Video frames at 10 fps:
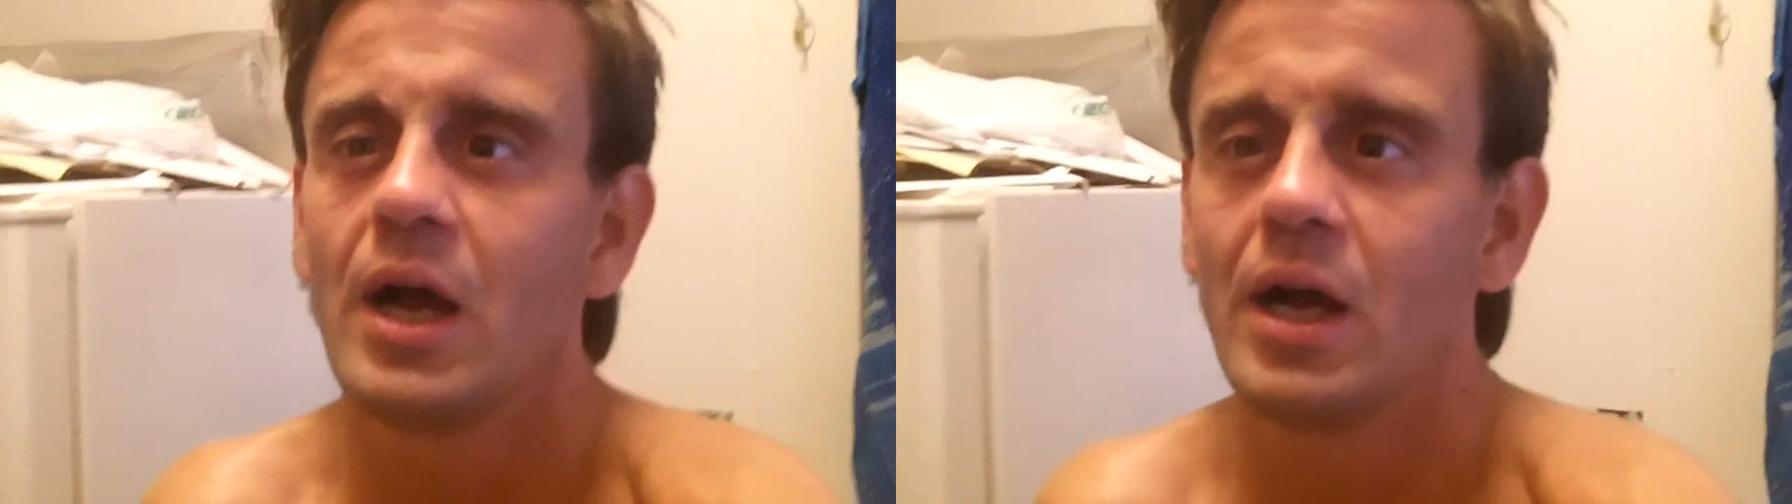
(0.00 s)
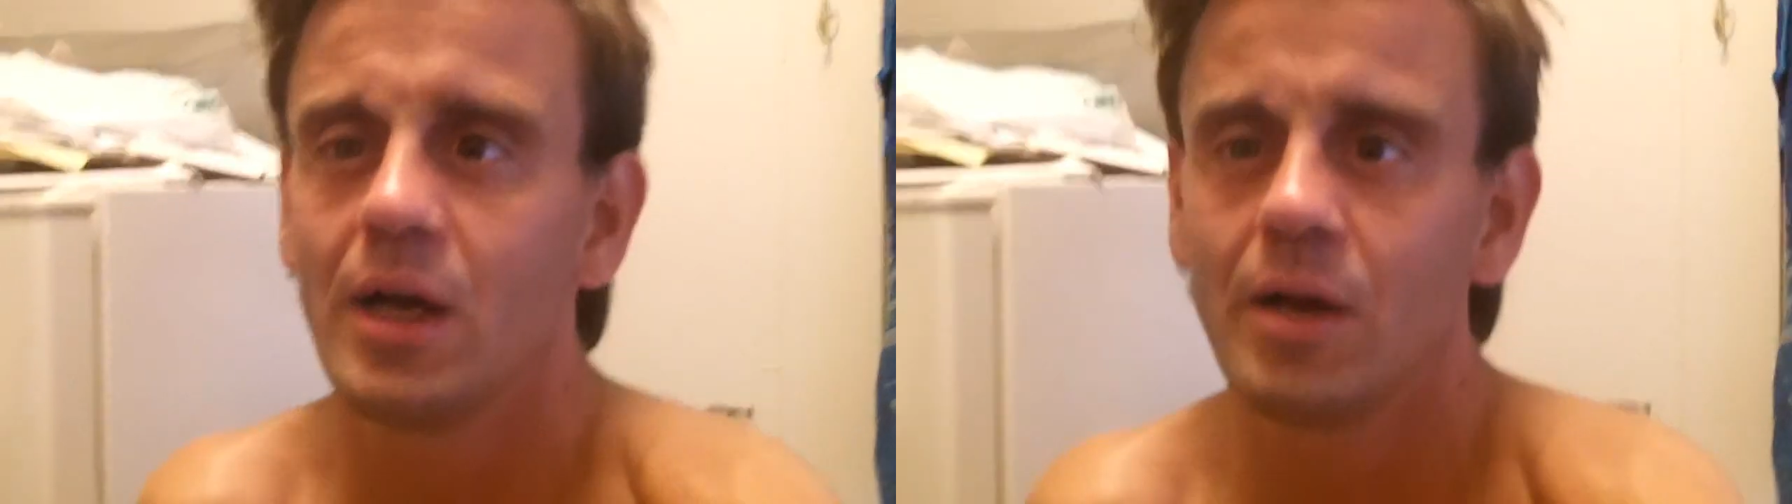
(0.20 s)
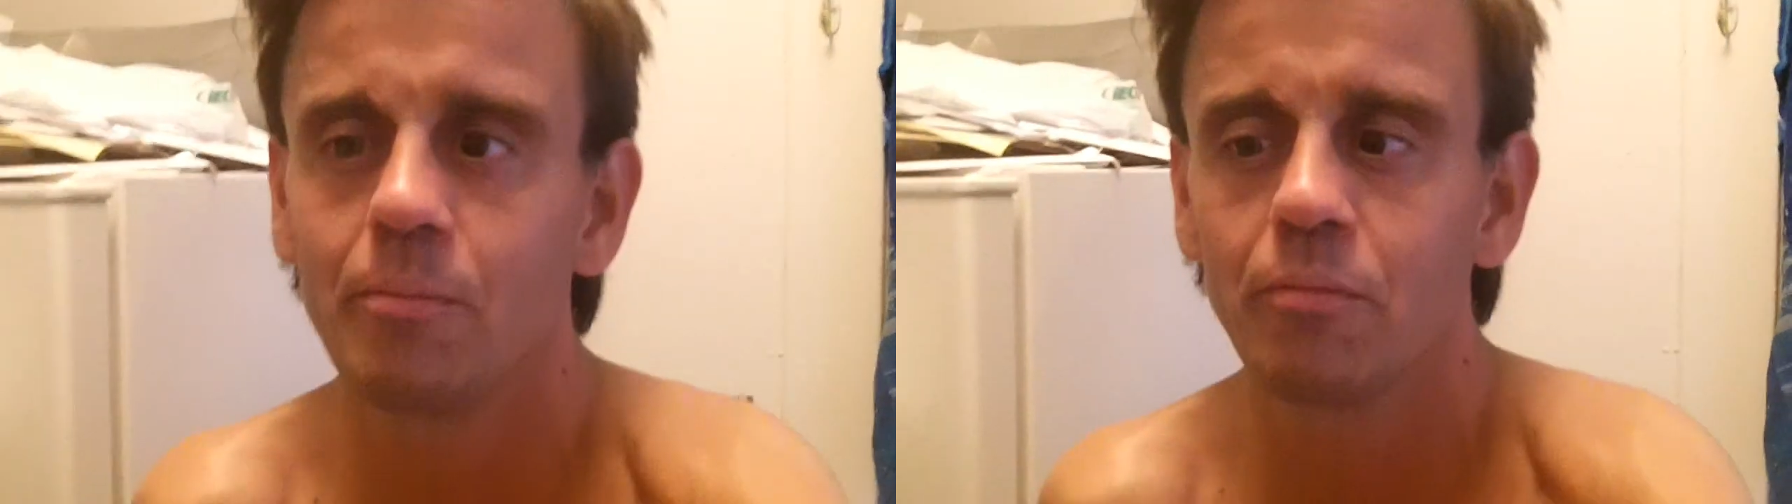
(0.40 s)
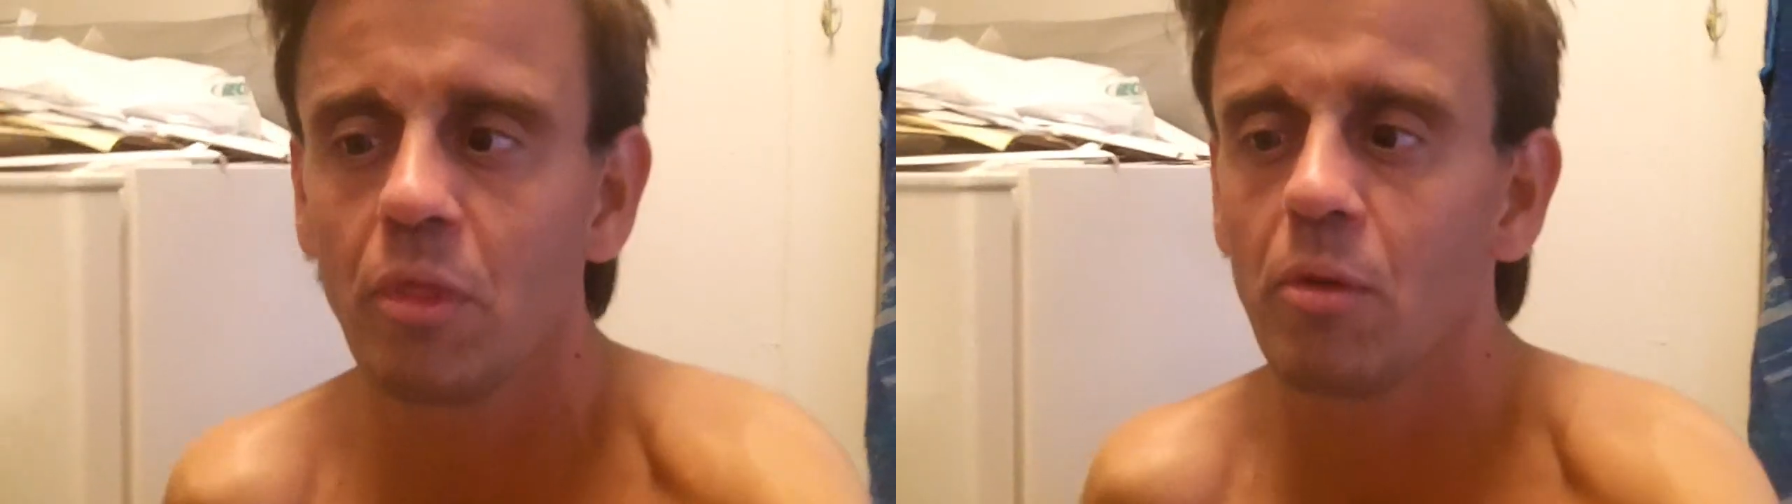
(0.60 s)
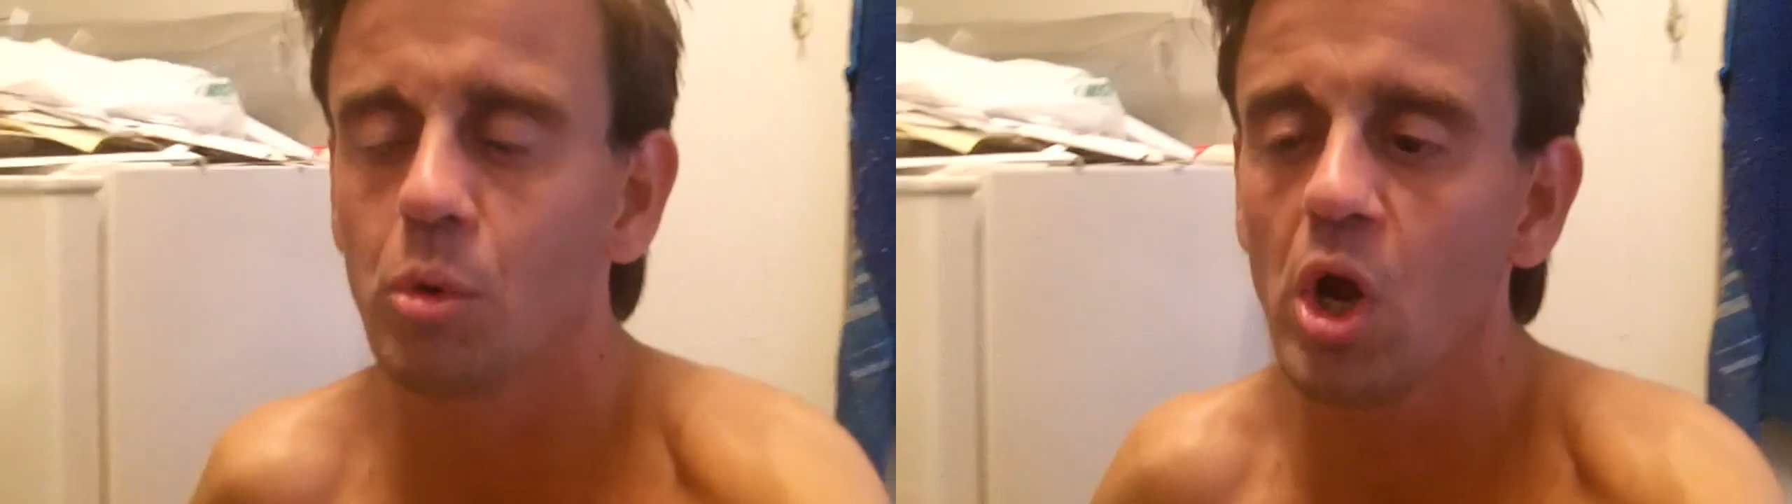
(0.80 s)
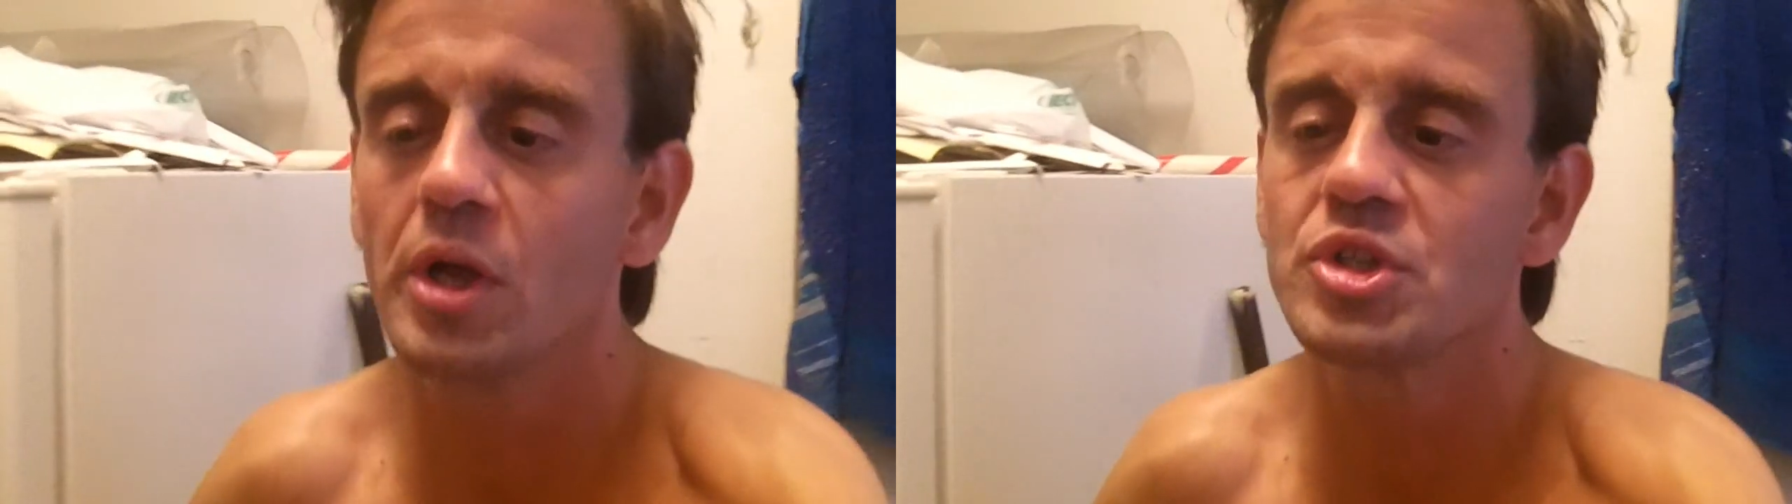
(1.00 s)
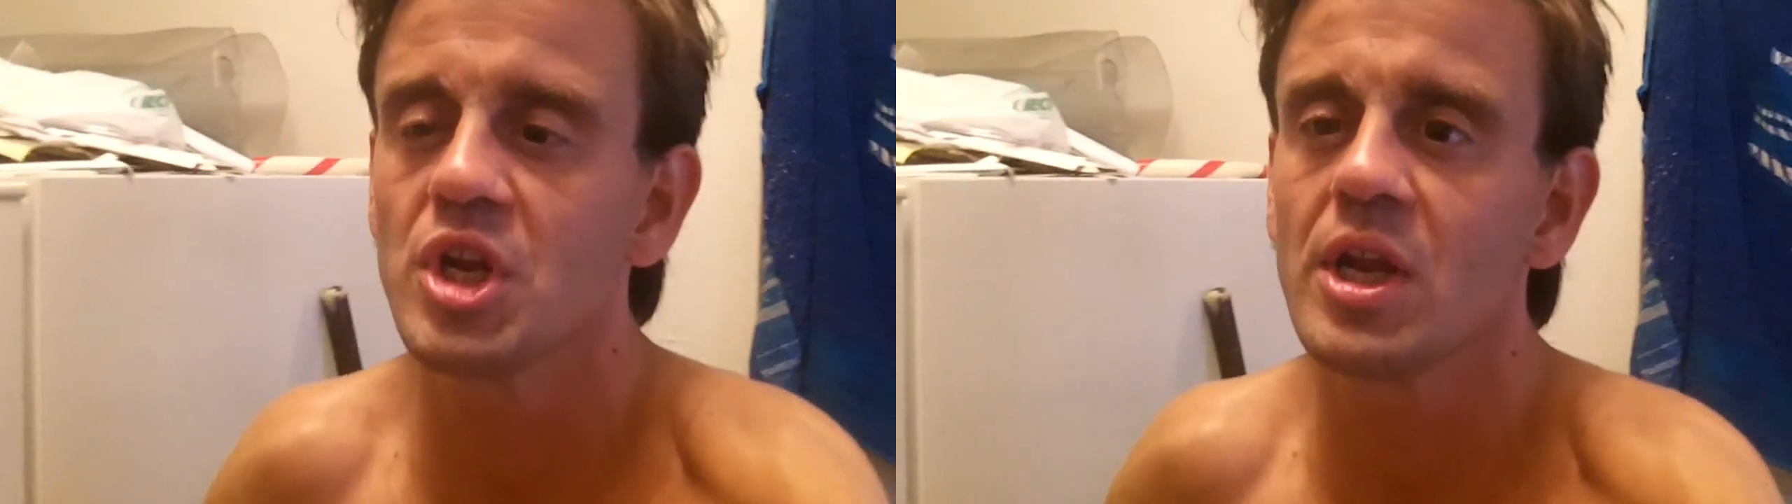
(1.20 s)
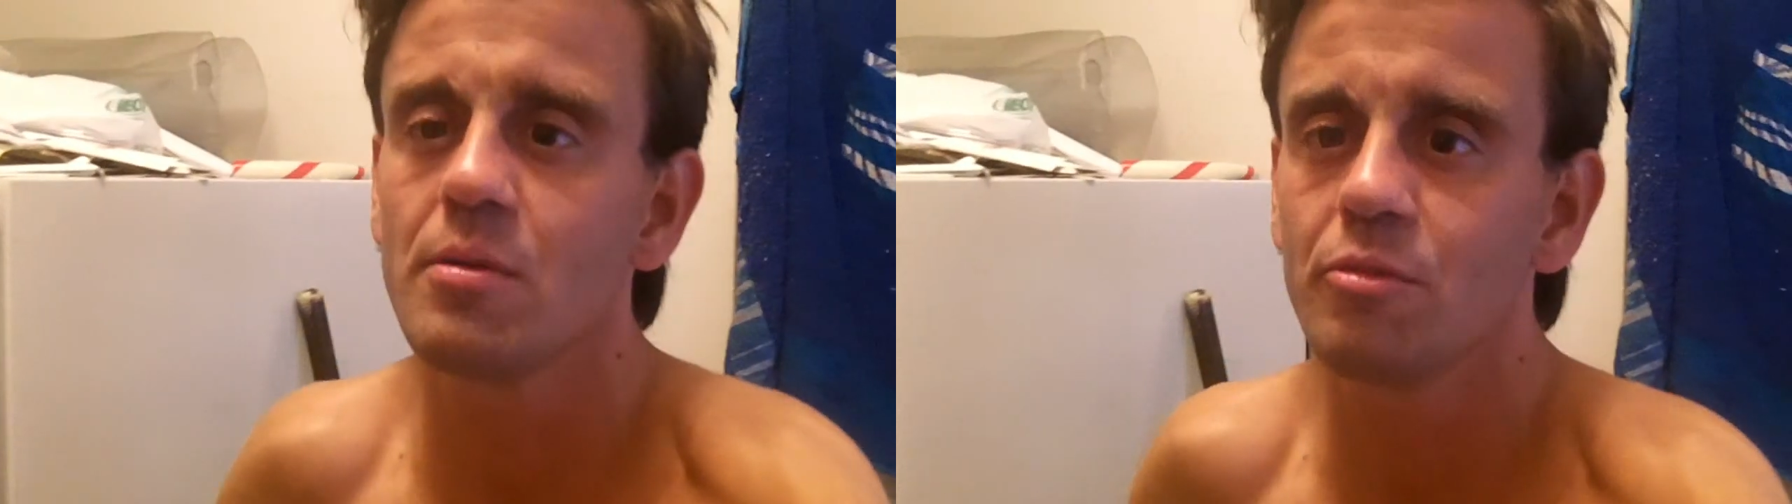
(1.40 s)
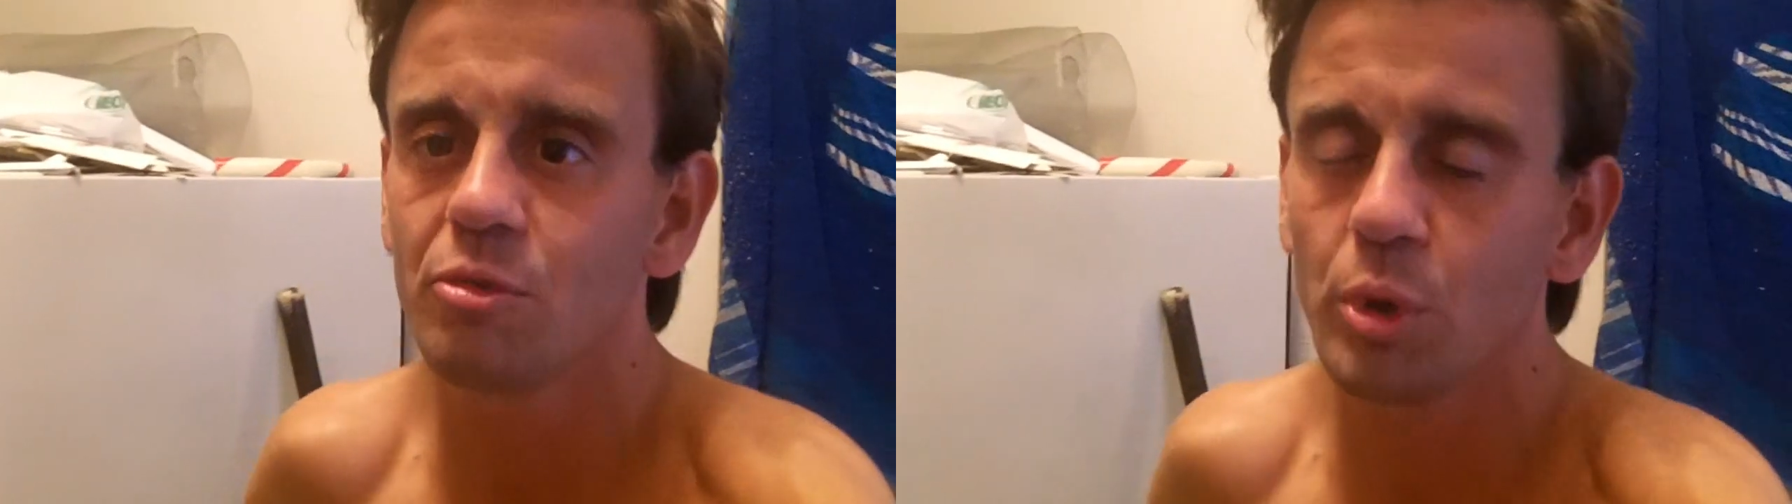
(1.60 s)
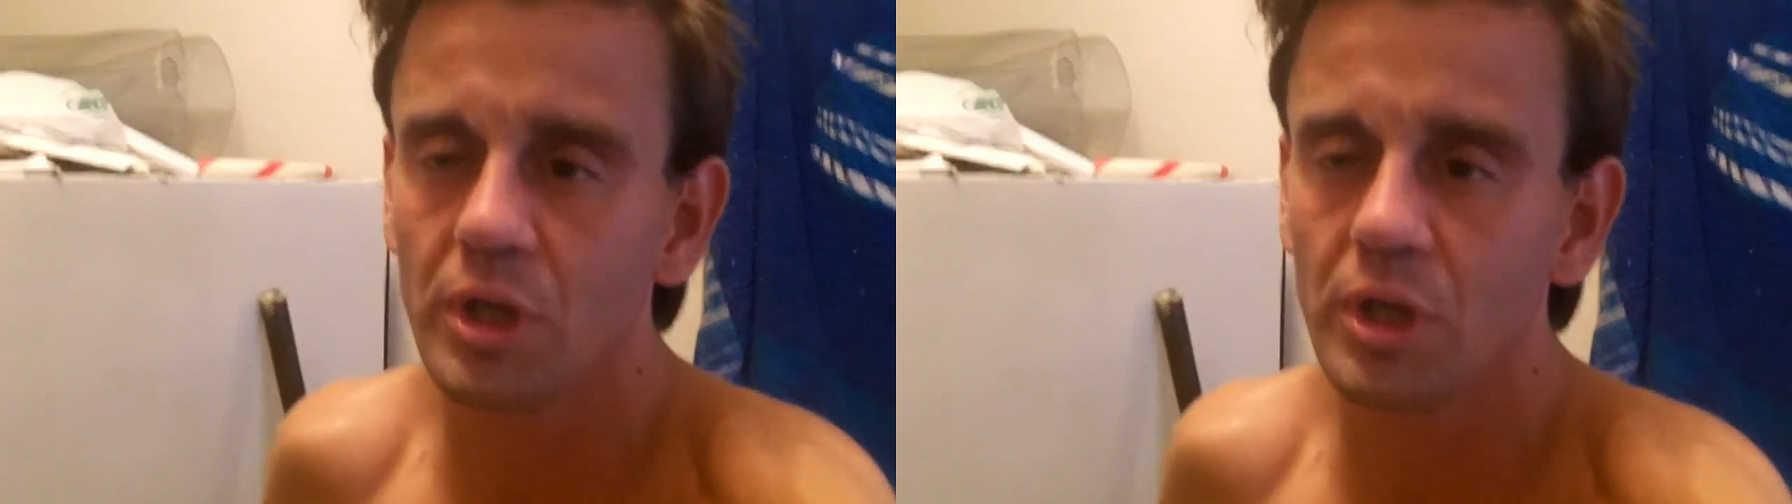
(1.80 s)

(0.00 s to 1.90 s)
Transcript: LeBron James,